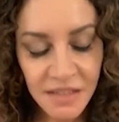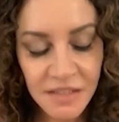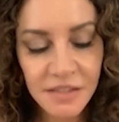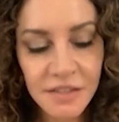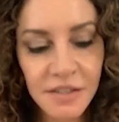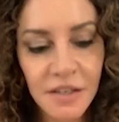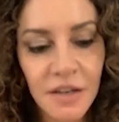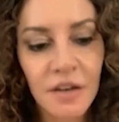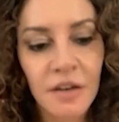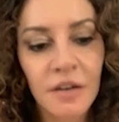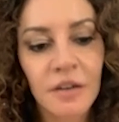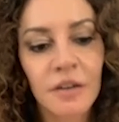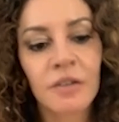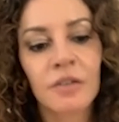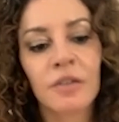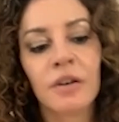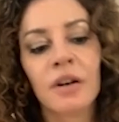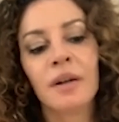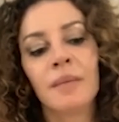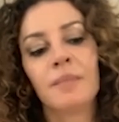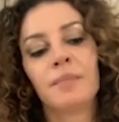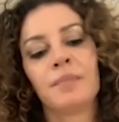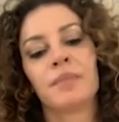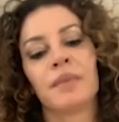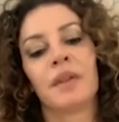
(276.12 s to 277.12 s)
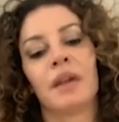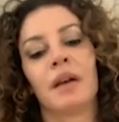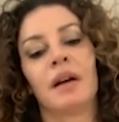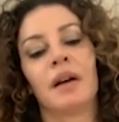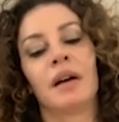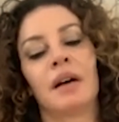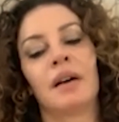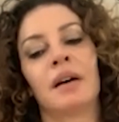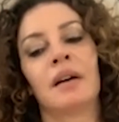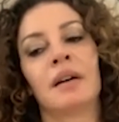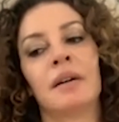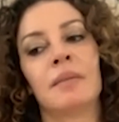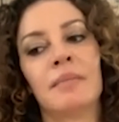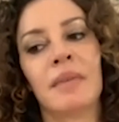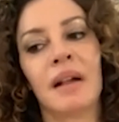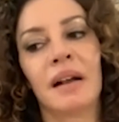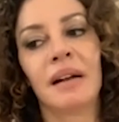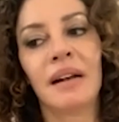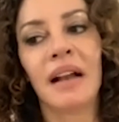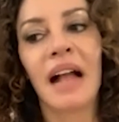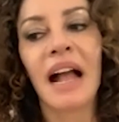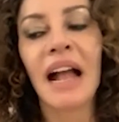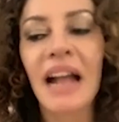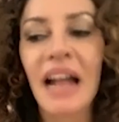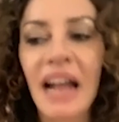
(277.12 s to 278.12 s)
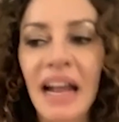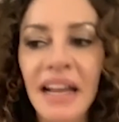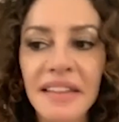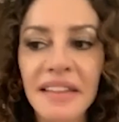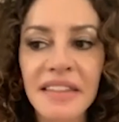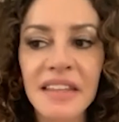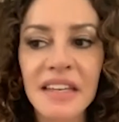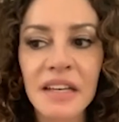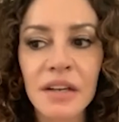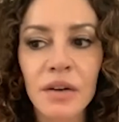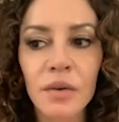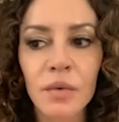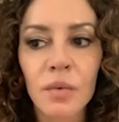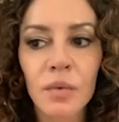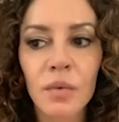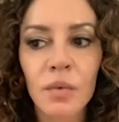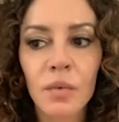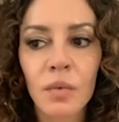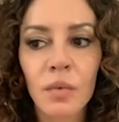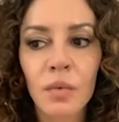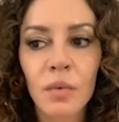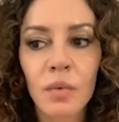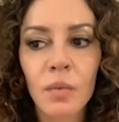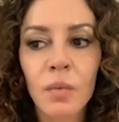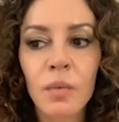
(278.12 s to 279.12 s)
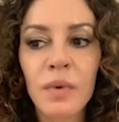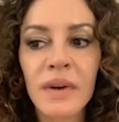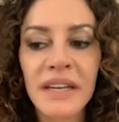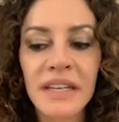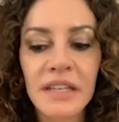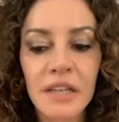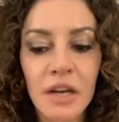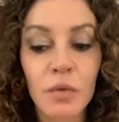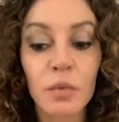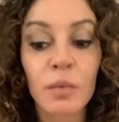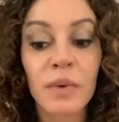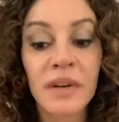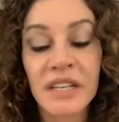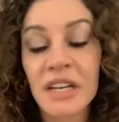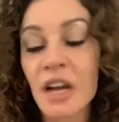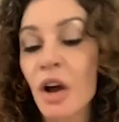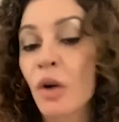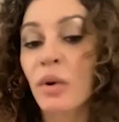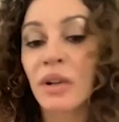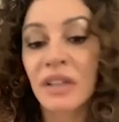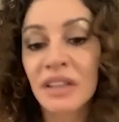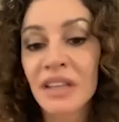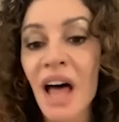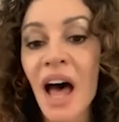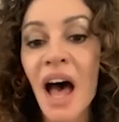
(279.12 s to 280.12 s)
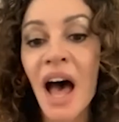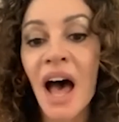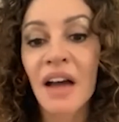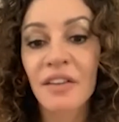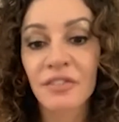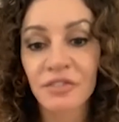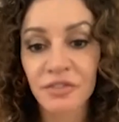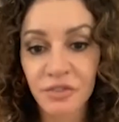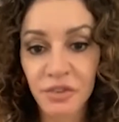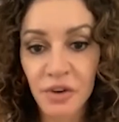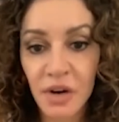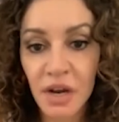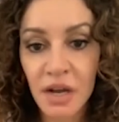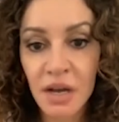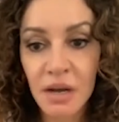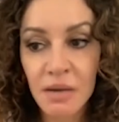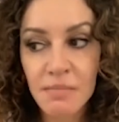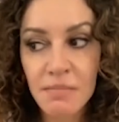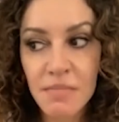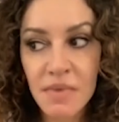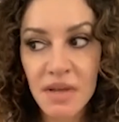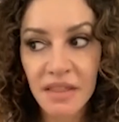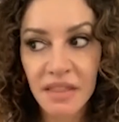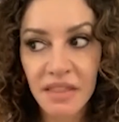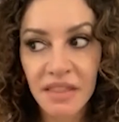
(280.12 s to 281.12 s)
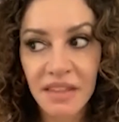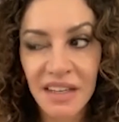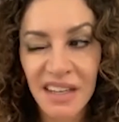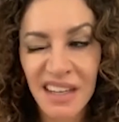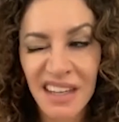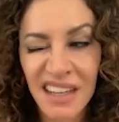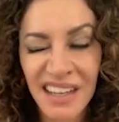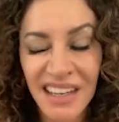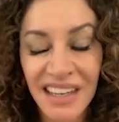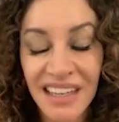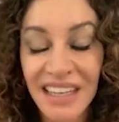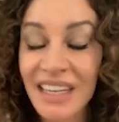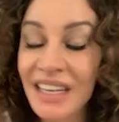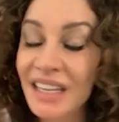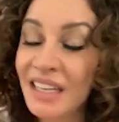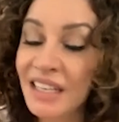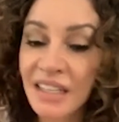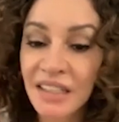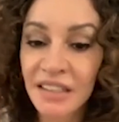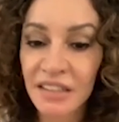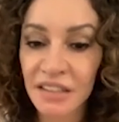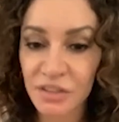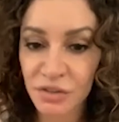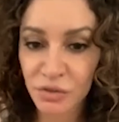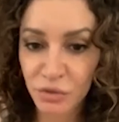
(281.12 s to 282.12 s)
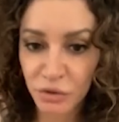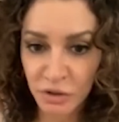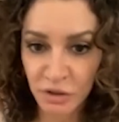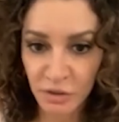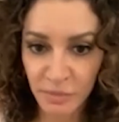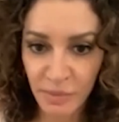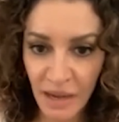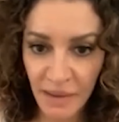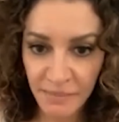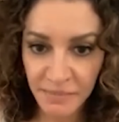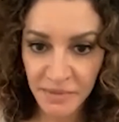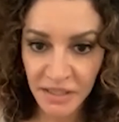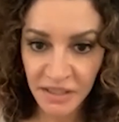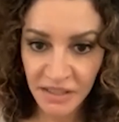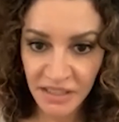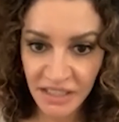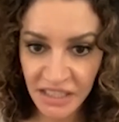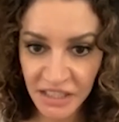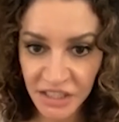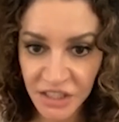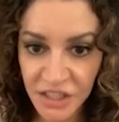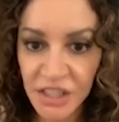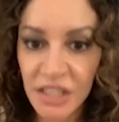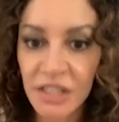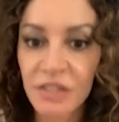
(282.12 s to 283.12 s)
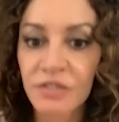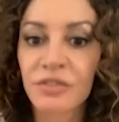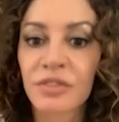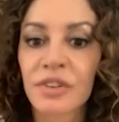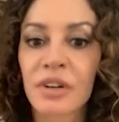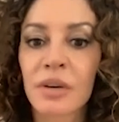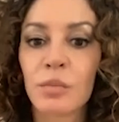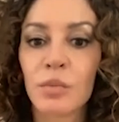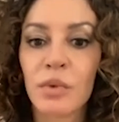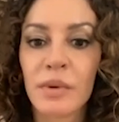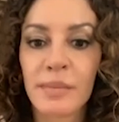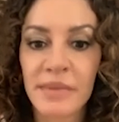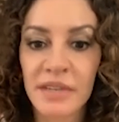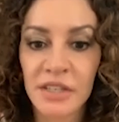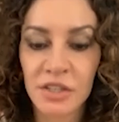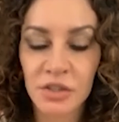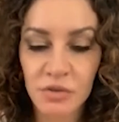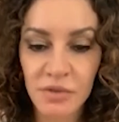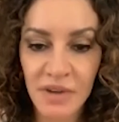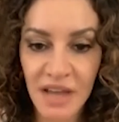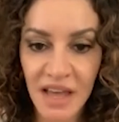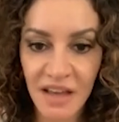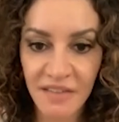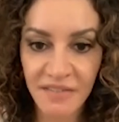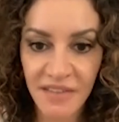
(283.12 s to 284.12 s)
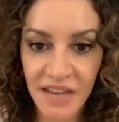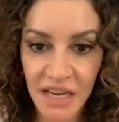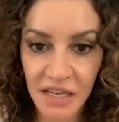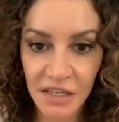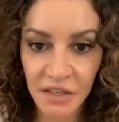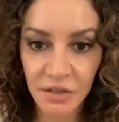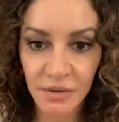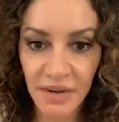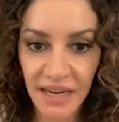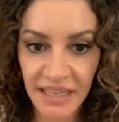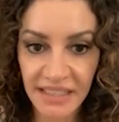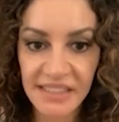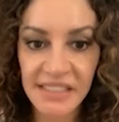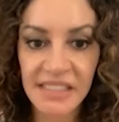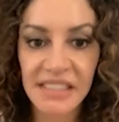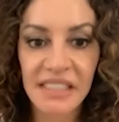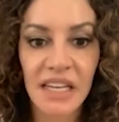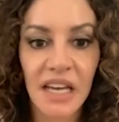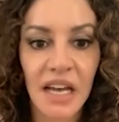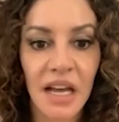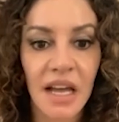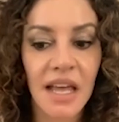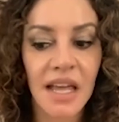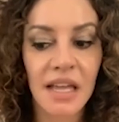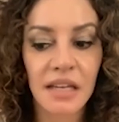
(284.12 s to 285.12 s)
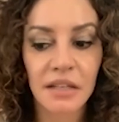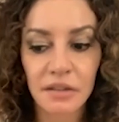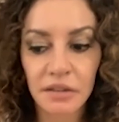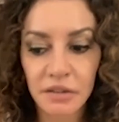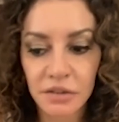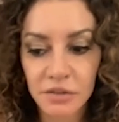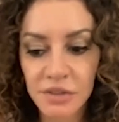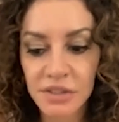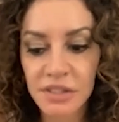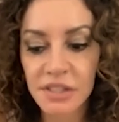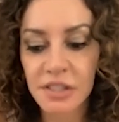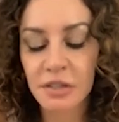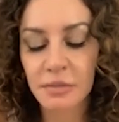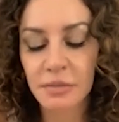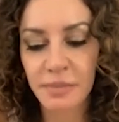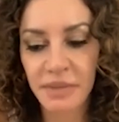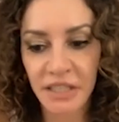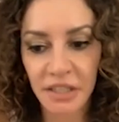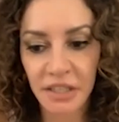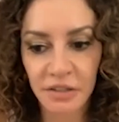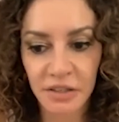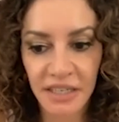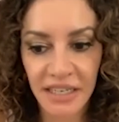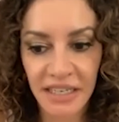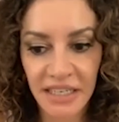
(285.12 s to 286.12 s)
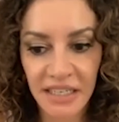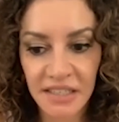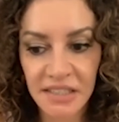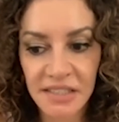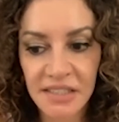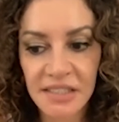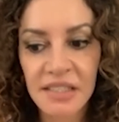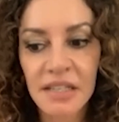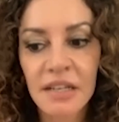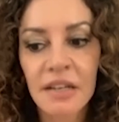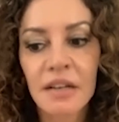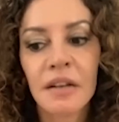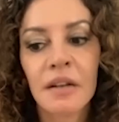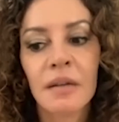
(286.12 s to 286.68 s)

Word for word: So um, I, I, think we know, we know a lot from the eating disorder population, from women who have anorexia and lose their periods.